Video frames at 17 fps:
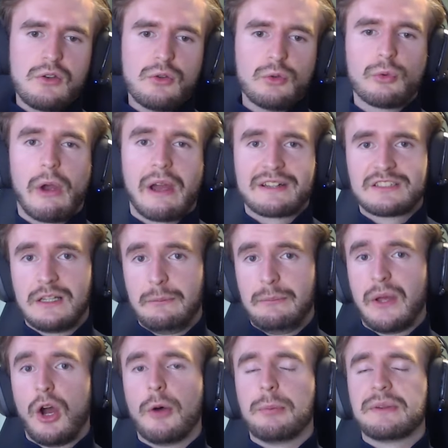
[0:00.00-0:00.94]
actually be
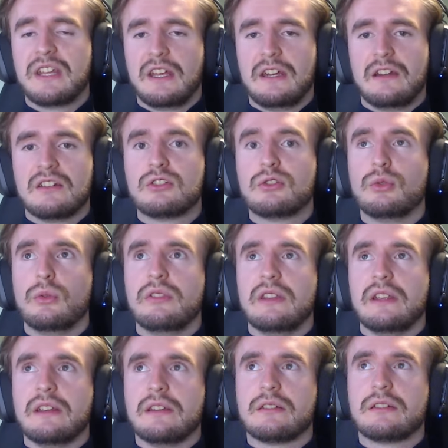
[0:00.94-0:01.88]
updated to
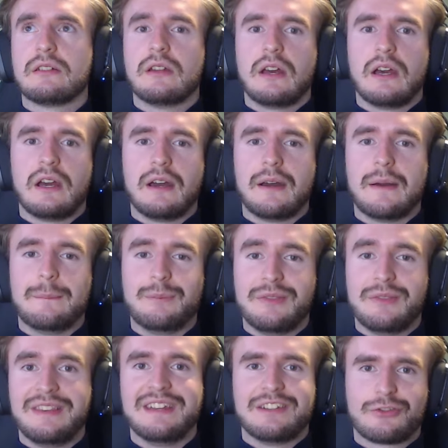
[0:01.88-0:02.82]

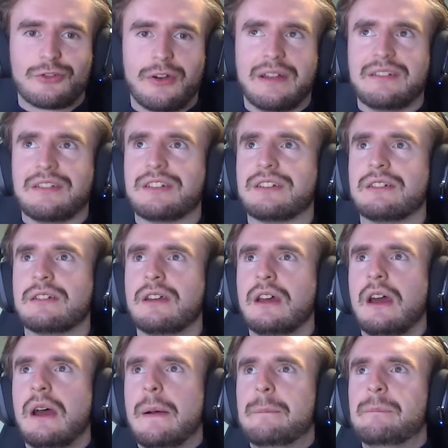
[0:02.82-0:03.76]
these trends.
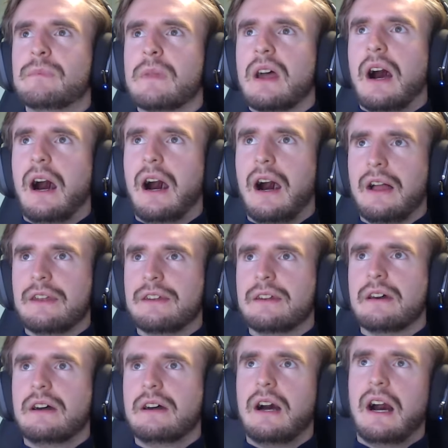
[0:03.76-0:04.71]
And
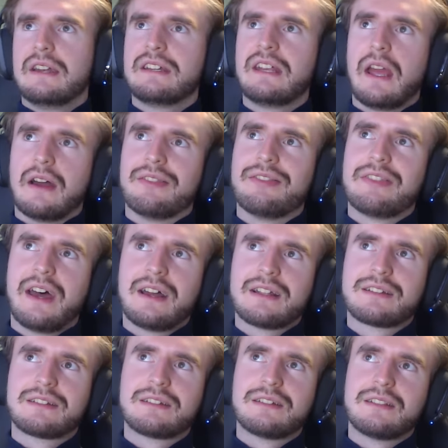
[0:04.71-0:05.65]
yeah,
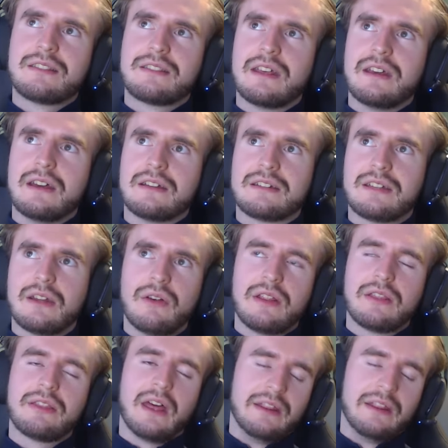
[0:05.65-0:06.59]
that's the
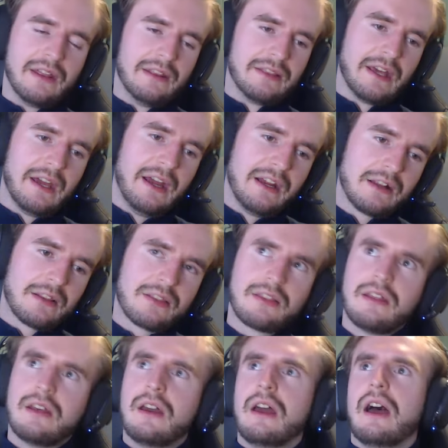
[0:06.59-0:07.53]
seventh, and then the
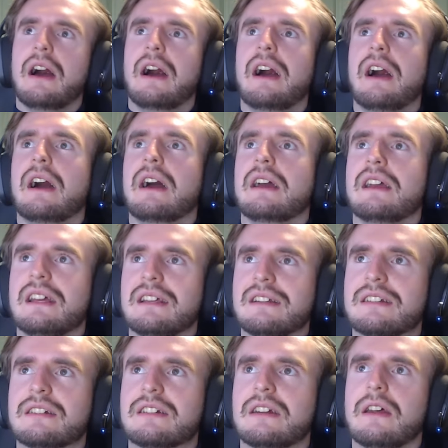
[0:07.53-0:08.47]
eighth
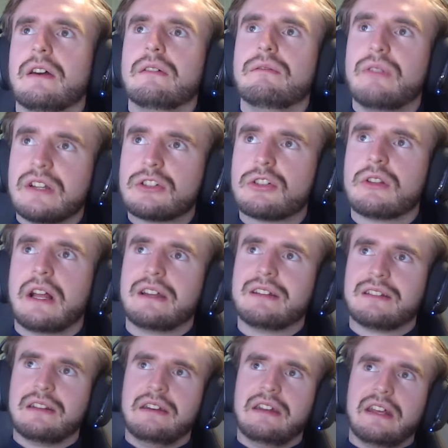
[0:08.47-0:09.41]
is visualize
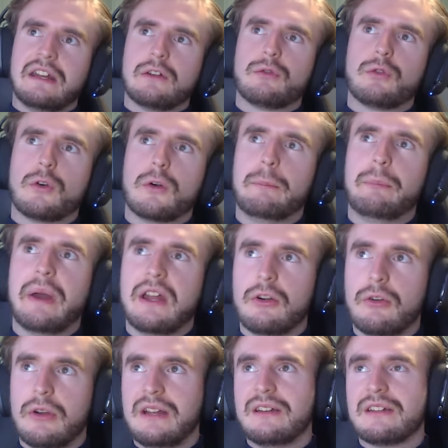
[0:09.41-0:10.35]
the data for better
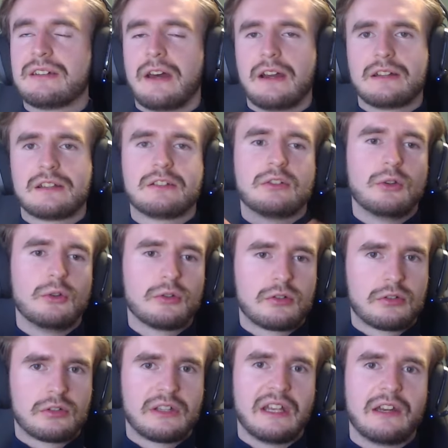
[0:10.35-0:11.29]
insights.
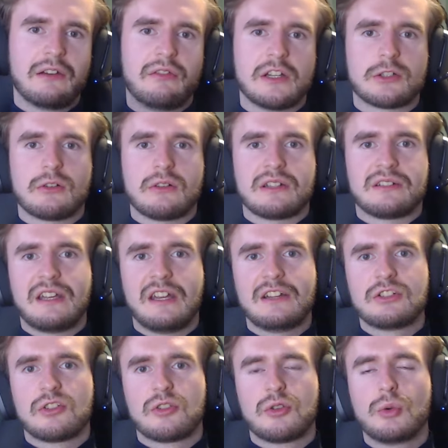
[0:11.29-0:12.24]
Use data
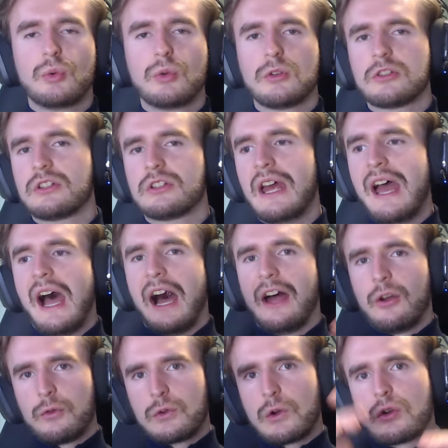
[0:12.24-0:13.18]
visualization tools, and
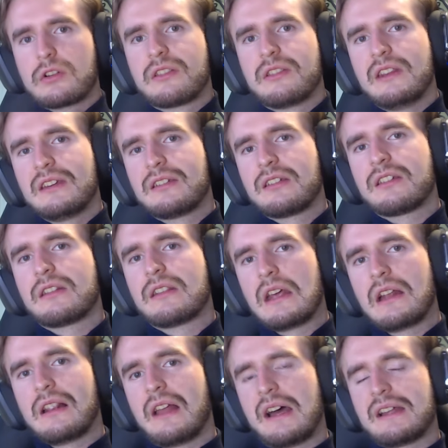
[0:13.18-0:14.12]
of course, this is
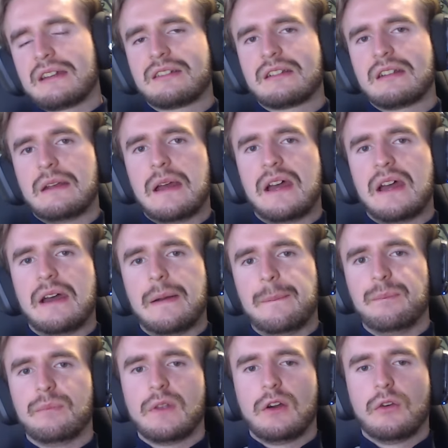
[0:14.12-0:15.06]
the last
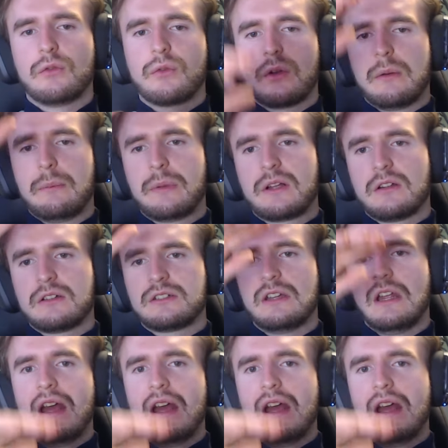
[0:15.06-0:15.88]
of because